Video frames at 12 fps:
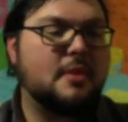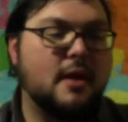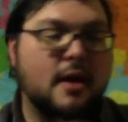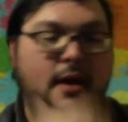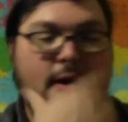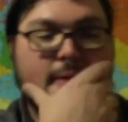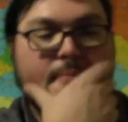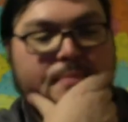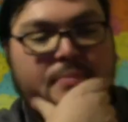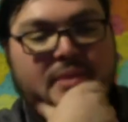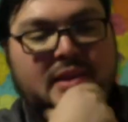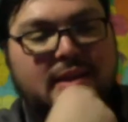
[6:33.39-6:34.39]

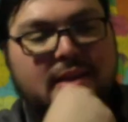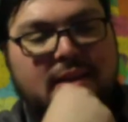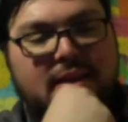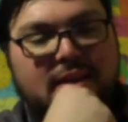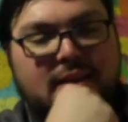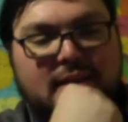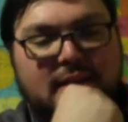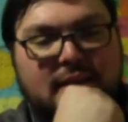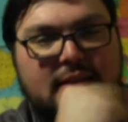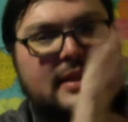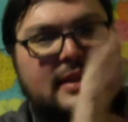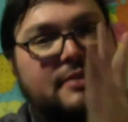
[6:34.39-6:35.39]
Um,
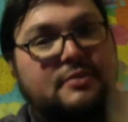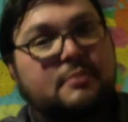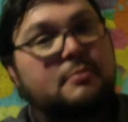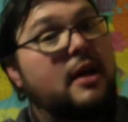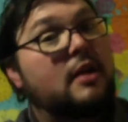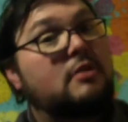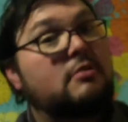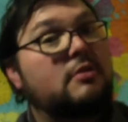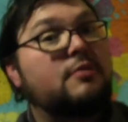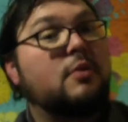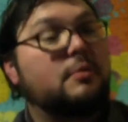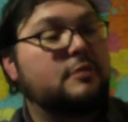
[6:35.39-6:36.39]
he did have some radical
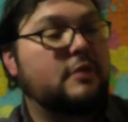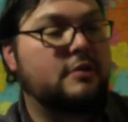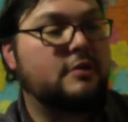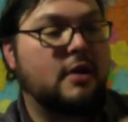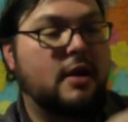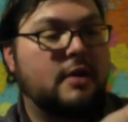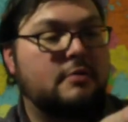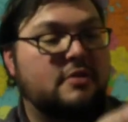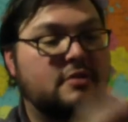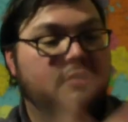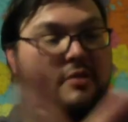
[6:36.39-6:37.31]
reforms that he tried, such as